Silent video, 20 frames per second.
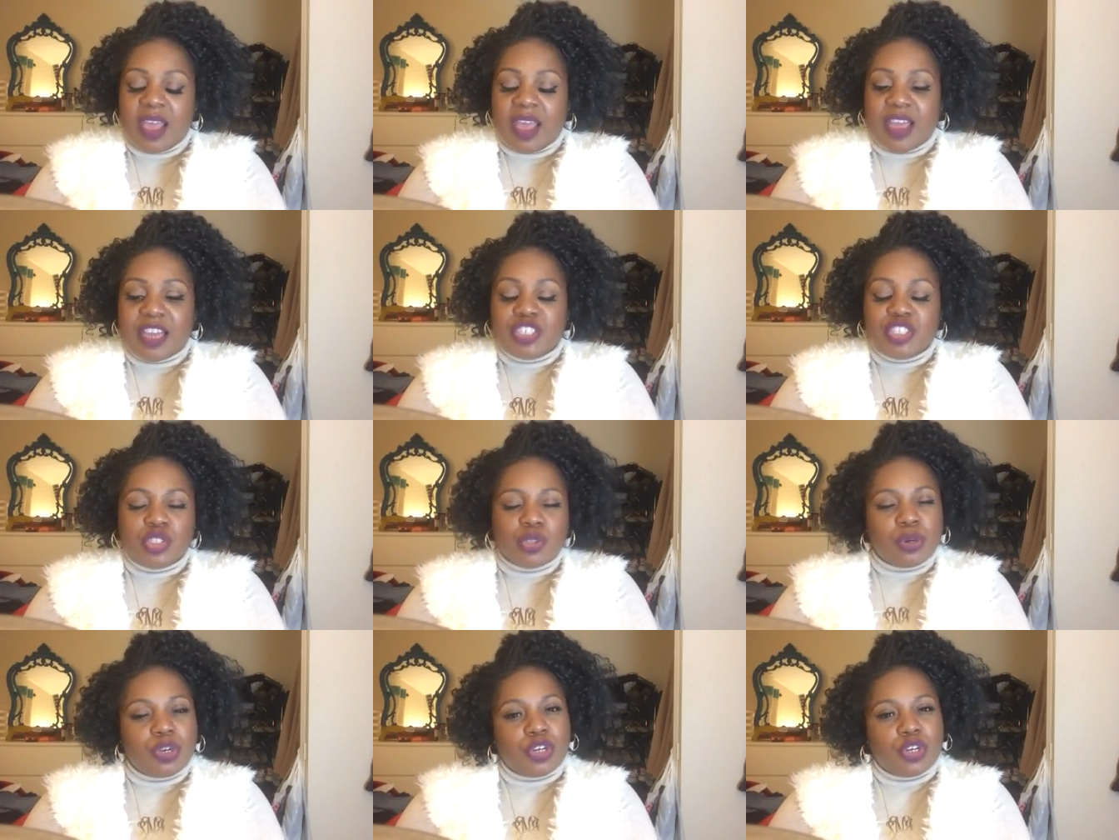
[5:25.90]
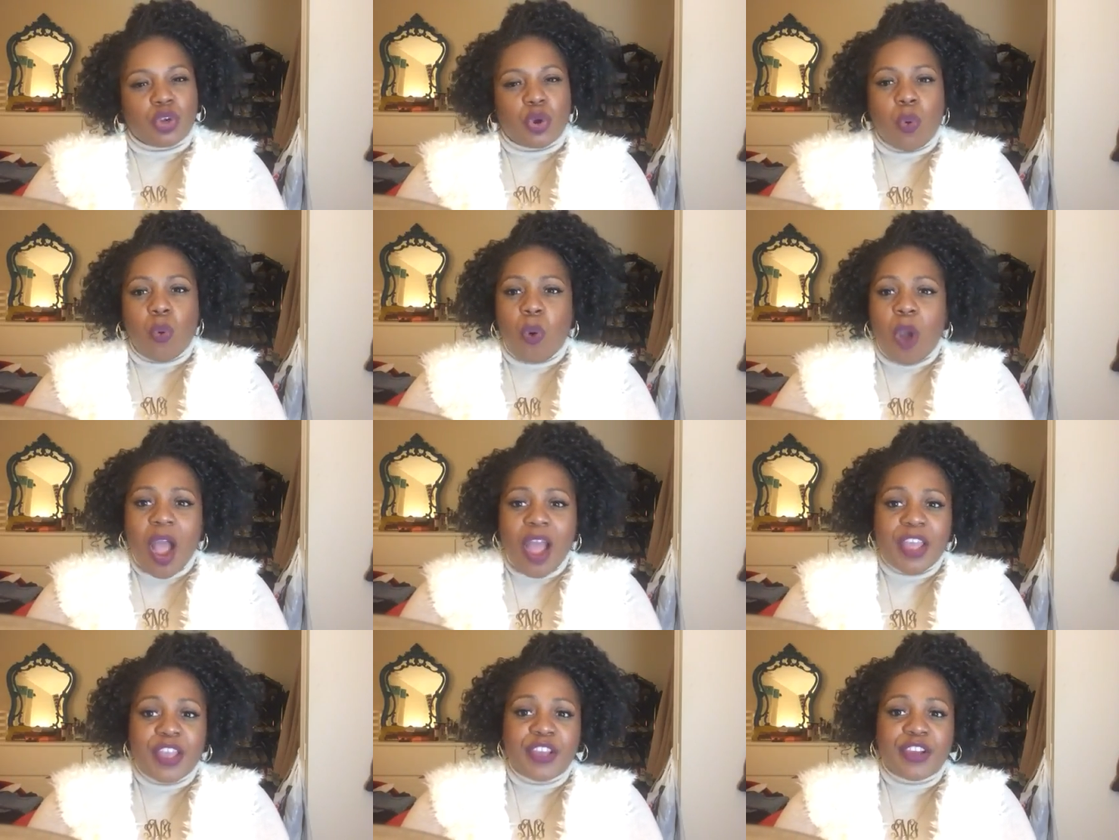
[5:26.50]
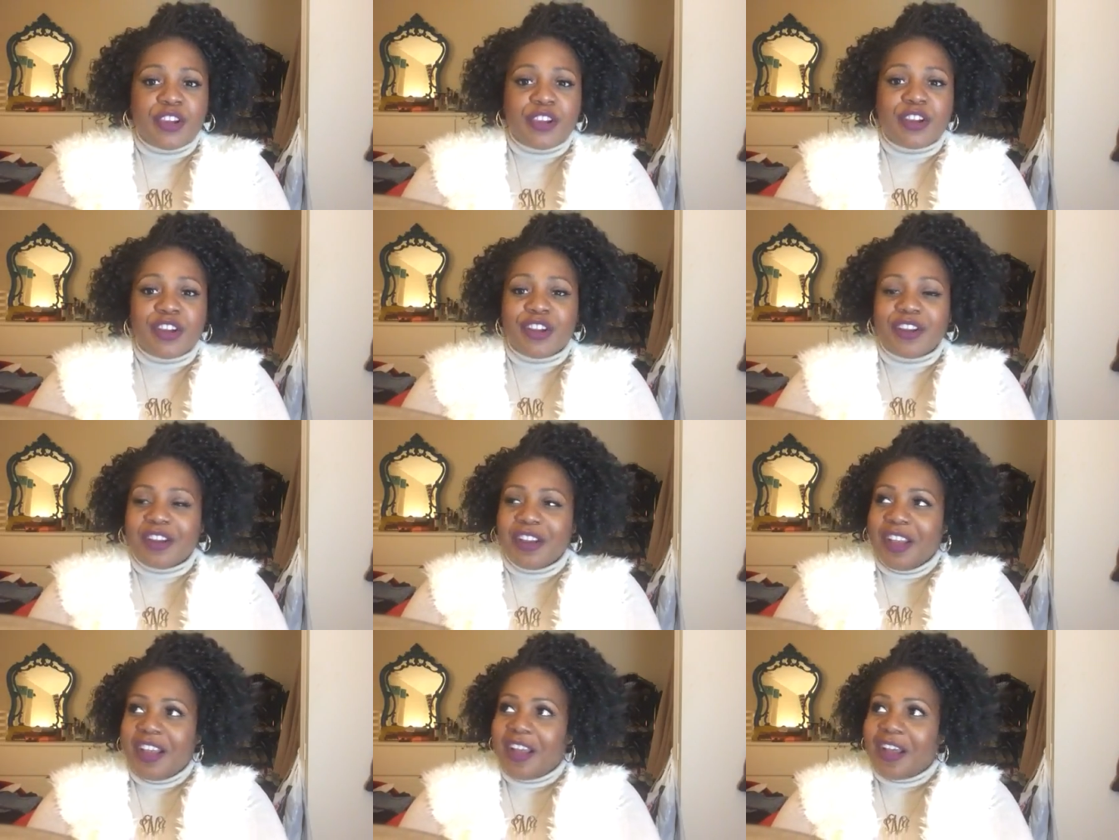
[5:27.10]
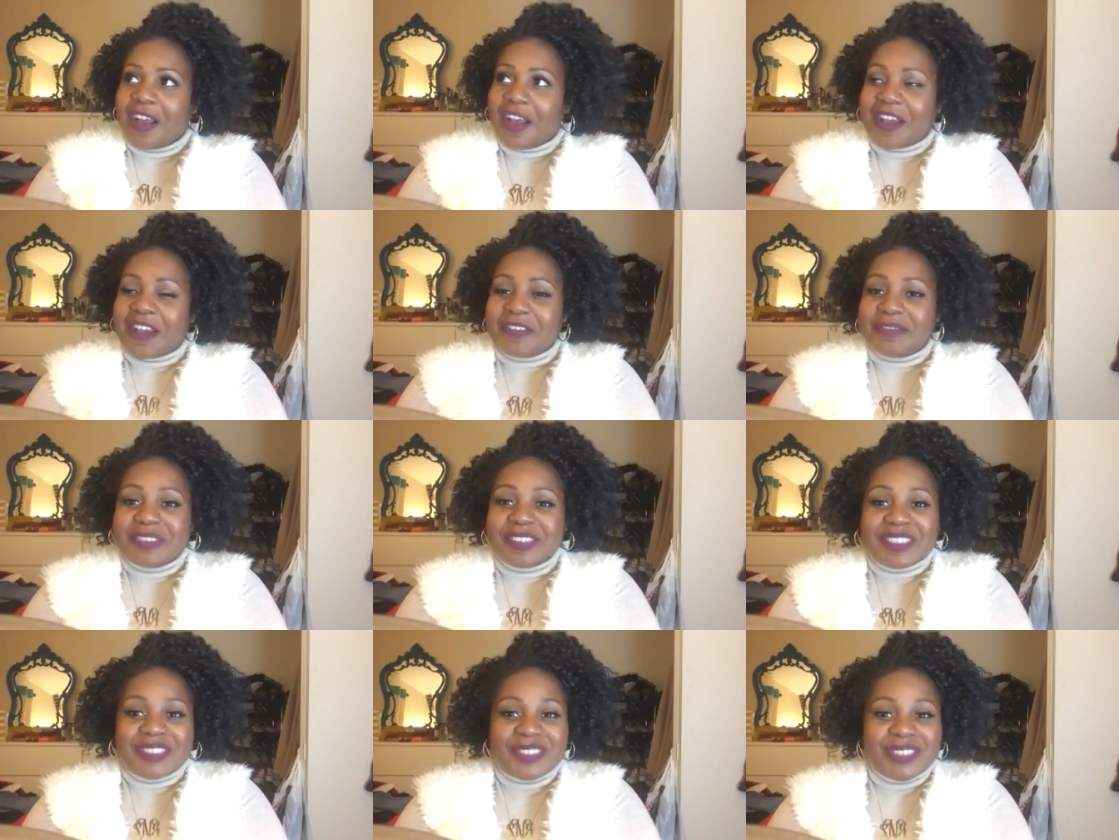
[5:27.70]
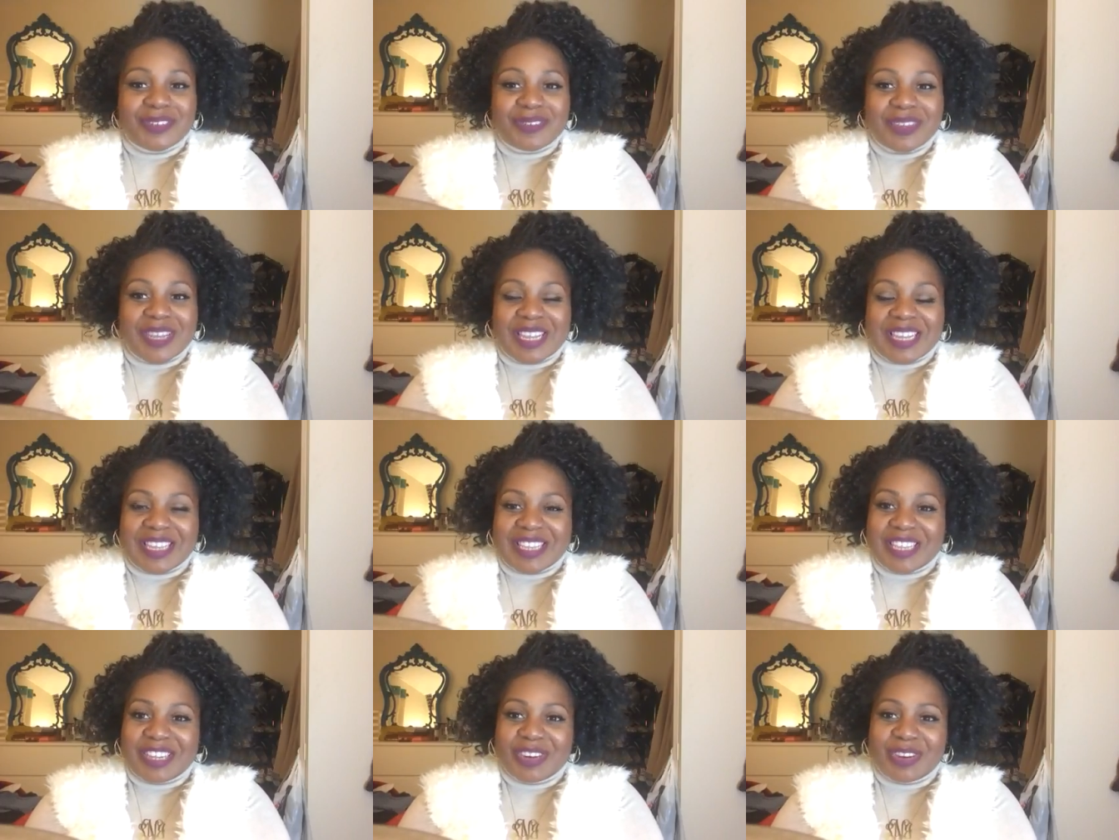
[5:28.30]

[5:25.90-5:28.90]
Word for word: I joined a choir. I was doing,